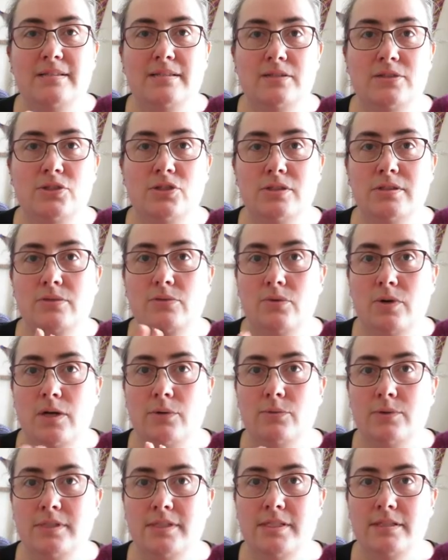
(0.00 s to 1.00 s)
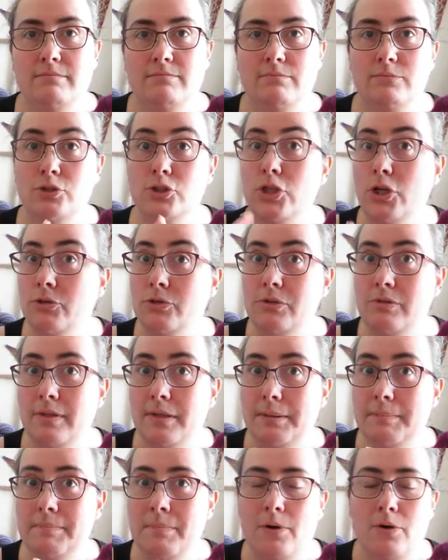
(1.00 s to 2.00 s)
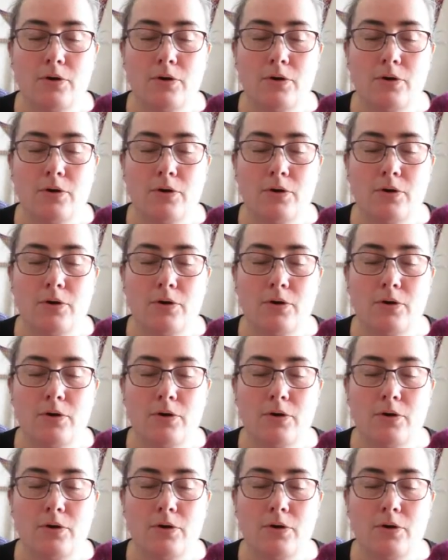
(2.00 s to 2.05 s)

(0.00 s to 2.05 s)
and I just thought I would show you them